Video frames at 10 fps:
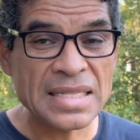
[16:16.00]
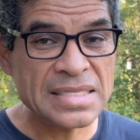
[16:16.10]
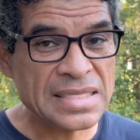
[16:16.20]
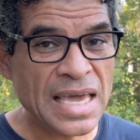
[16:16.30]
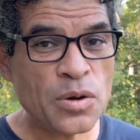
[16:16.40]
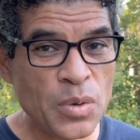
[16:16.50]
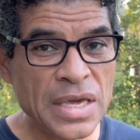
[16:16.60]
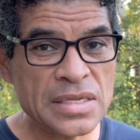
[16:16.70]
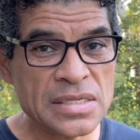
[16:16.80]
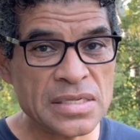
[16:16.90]
10
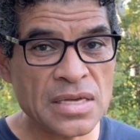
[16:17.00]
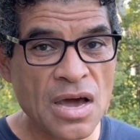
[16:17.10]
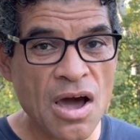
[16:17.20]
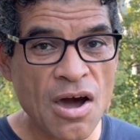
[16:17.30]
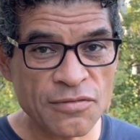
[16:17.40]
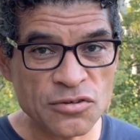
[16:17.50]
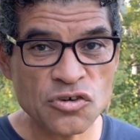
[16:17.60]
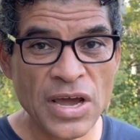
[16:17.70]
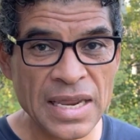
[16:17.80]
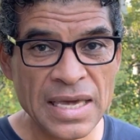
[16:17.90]
weeks of
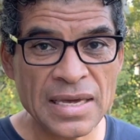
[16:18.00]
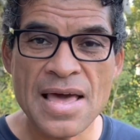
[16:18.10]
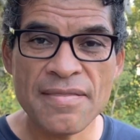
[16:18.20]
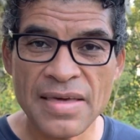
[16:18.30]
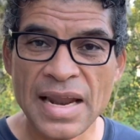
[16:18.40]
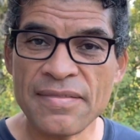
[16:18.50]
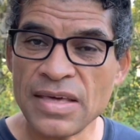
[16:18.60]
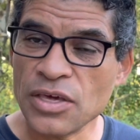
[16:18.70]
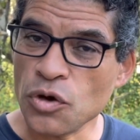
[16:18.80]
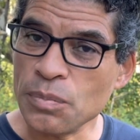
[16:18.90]
training, then I
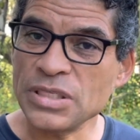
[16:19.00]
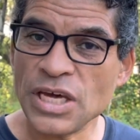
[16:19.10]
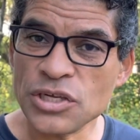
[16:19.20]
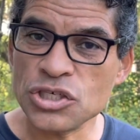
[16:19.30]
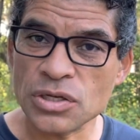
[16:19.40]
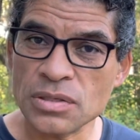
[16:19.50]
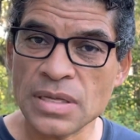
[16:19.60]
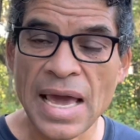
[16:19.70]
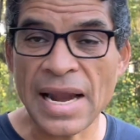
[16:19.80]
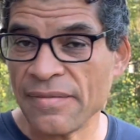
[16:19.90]
think your potential,
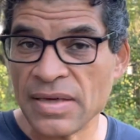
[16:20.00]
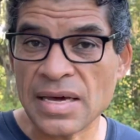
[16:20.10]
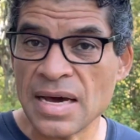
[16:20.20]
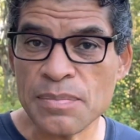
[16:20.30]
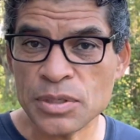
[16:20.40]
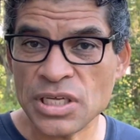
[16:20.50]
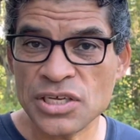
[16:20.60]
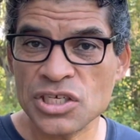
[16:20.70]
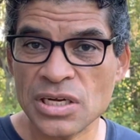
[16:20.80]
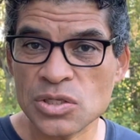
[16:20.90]
and I think her
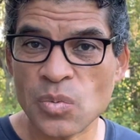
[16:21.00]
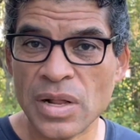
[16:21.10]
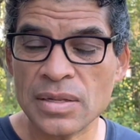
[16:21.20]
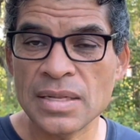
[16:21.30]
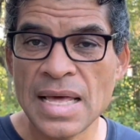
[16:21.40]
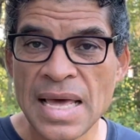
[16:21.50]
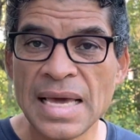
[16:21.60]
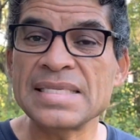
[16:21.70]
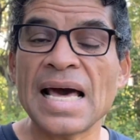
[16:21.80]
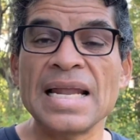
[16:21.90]
potential as well,
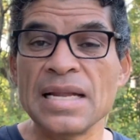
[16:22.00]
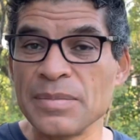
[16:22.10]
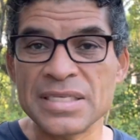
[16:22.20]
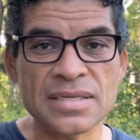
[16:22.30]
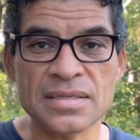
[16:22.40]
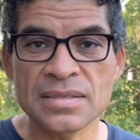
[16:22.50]
is unlimited.